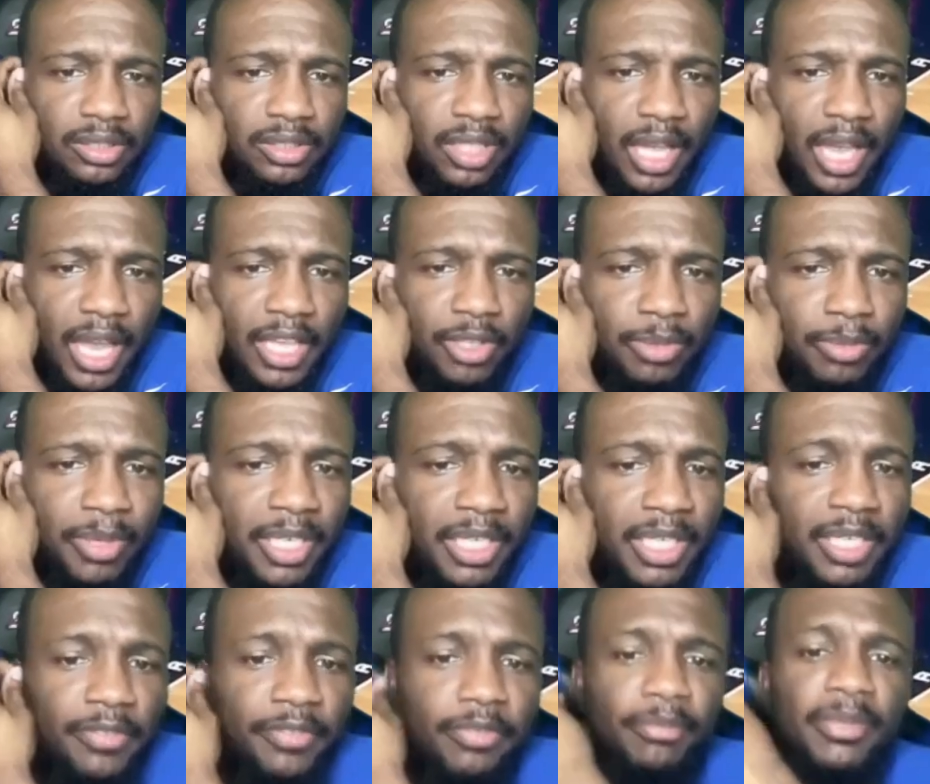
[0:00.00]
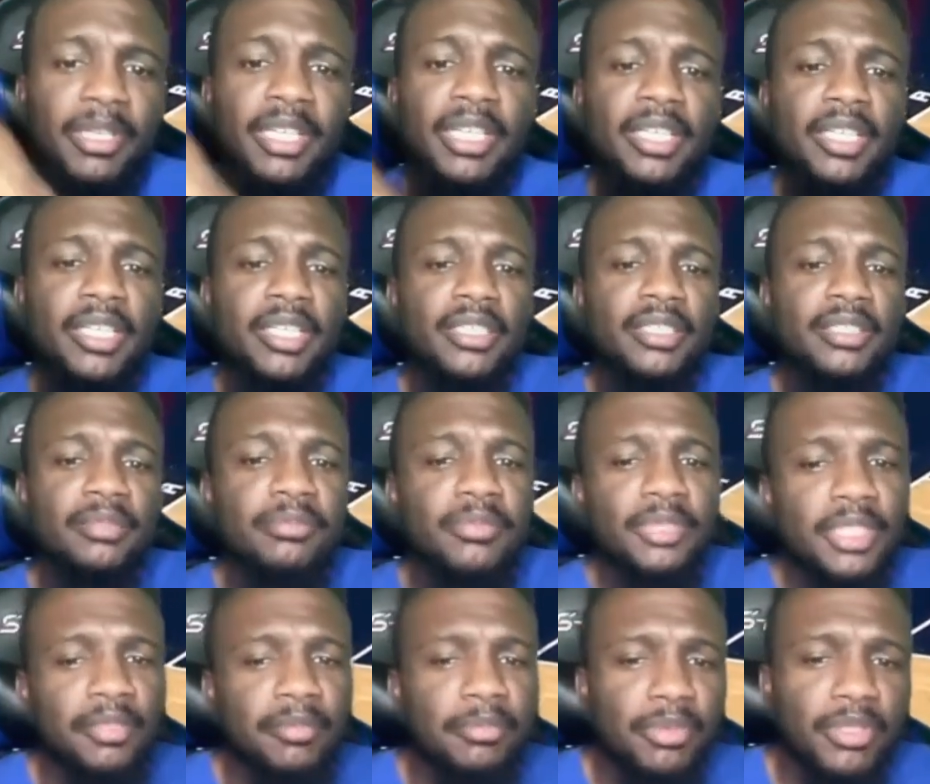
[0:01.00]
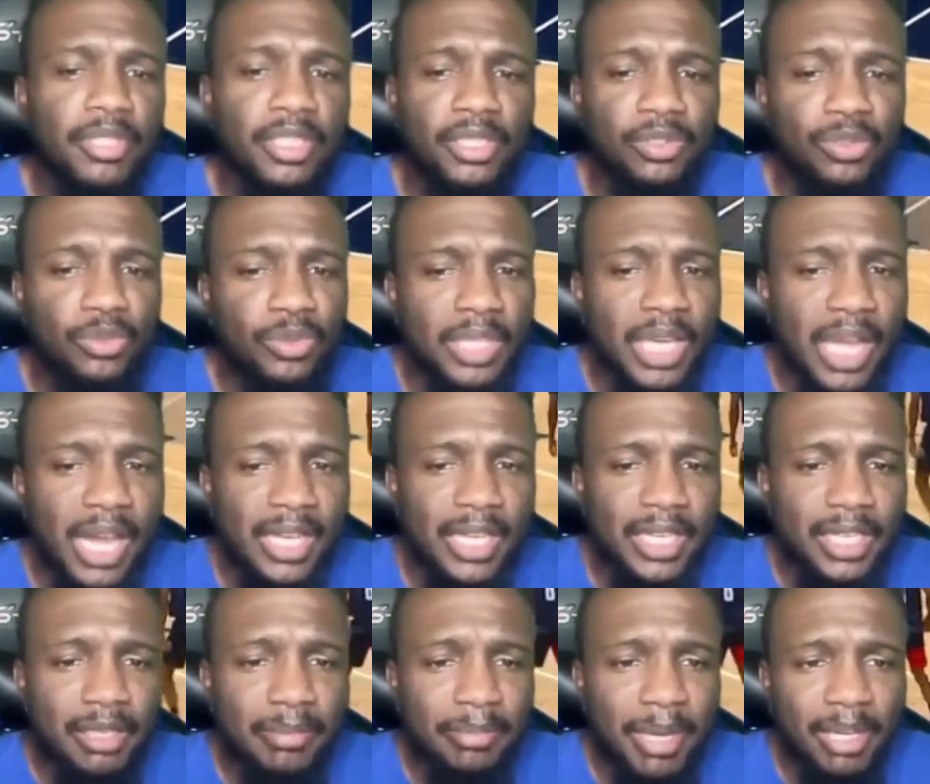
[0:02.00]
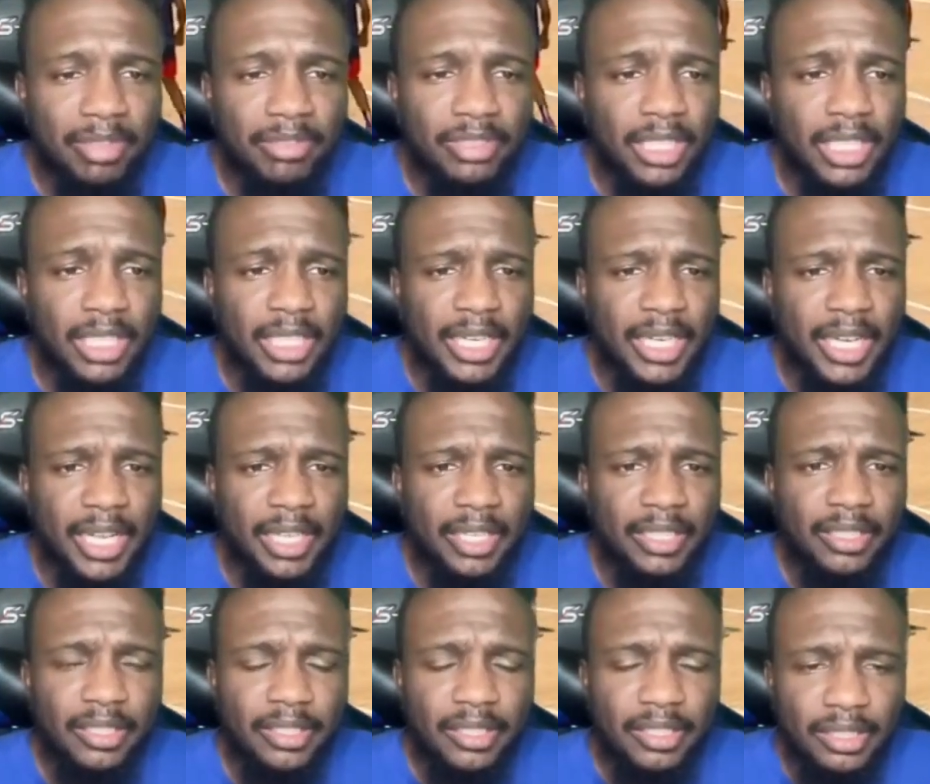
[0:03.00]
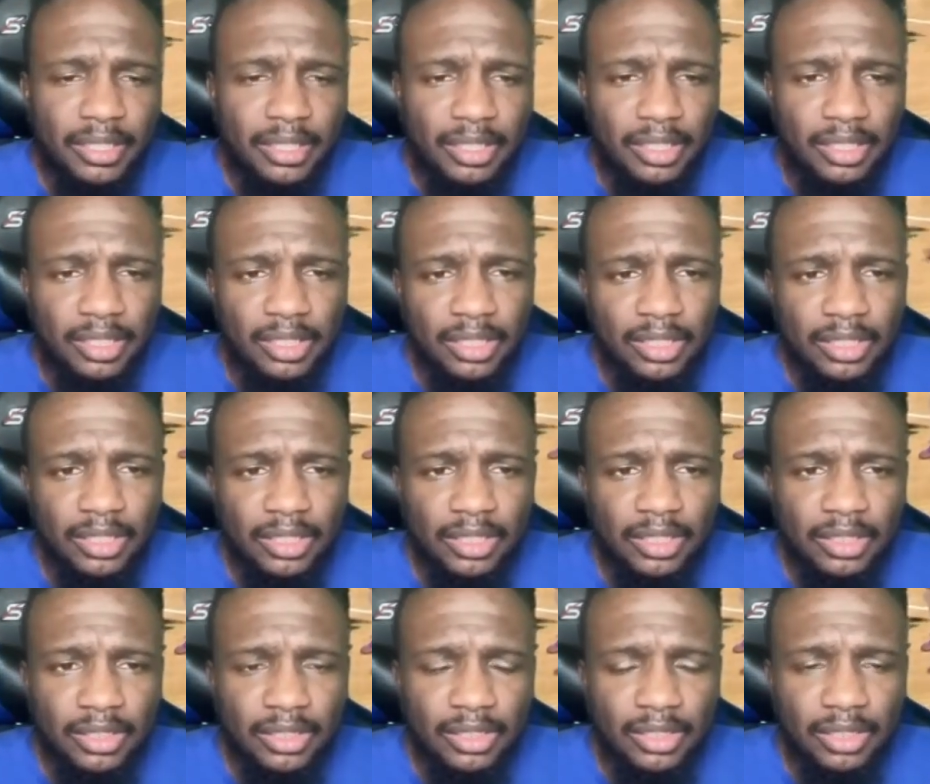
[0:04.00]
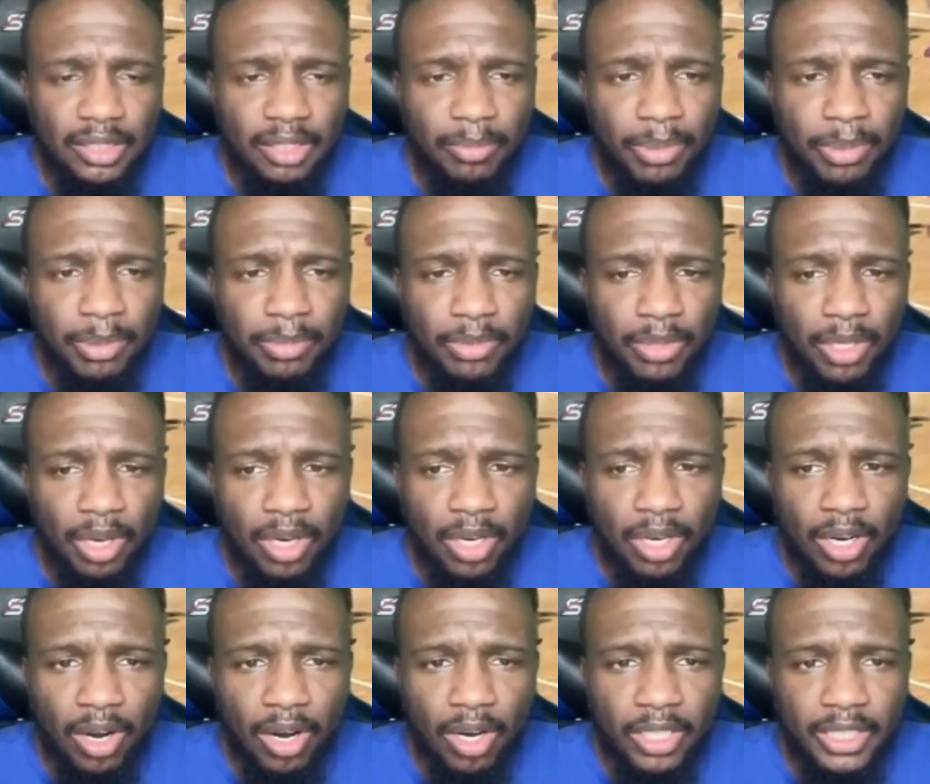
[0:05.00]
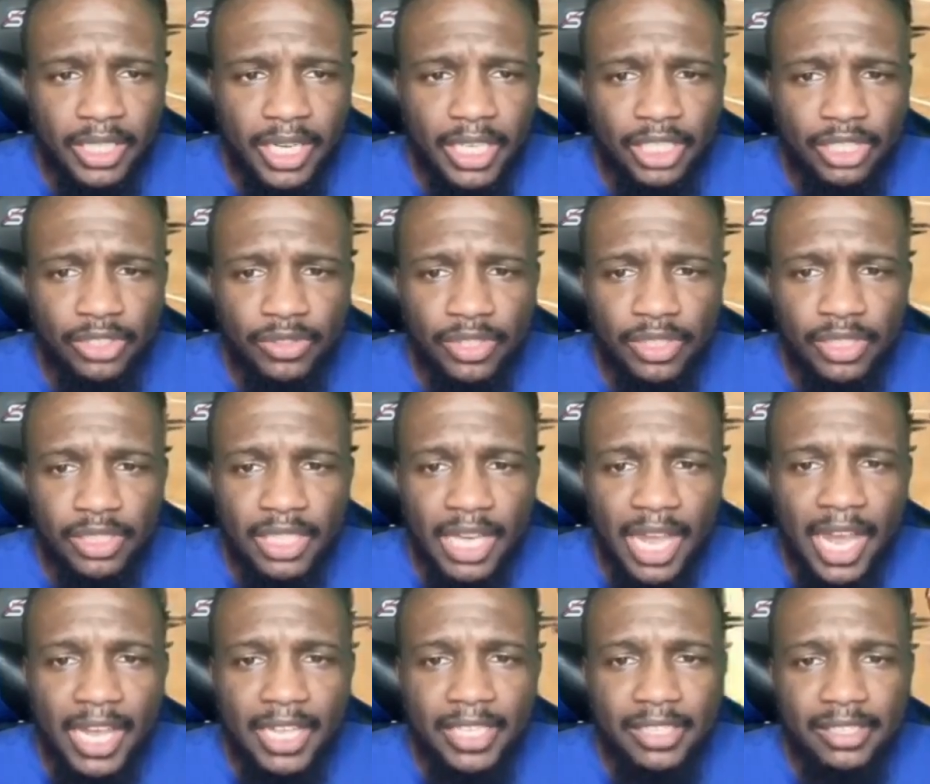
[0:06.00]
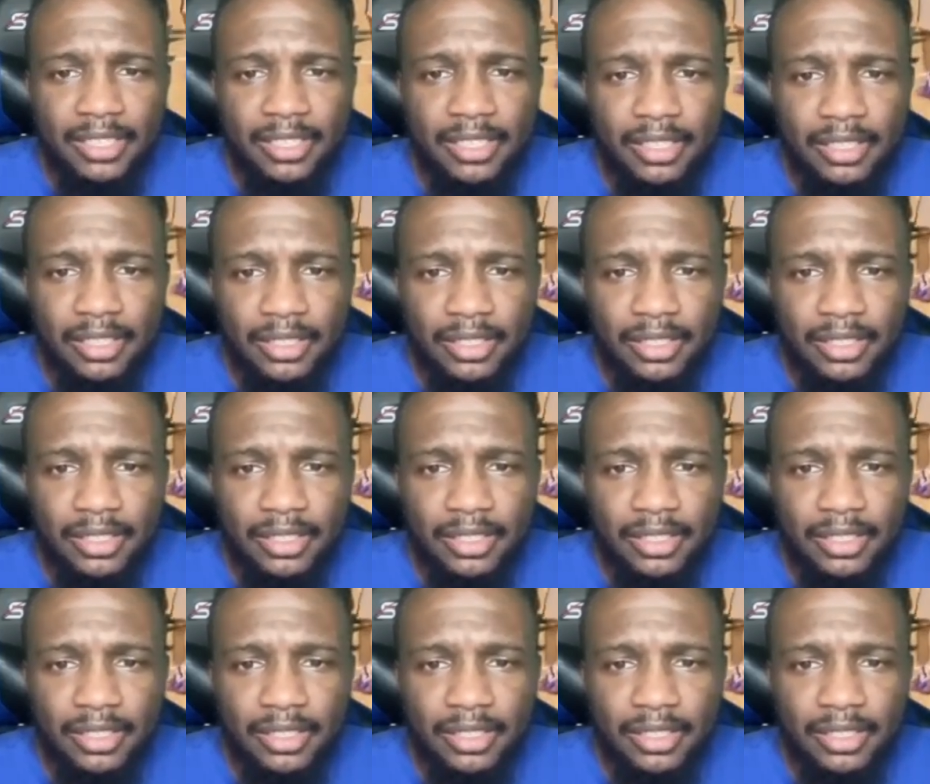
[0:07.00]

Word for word: Hey, you better get from under there. Them young boys do not care about none of that. Young people are dangerous. Nice.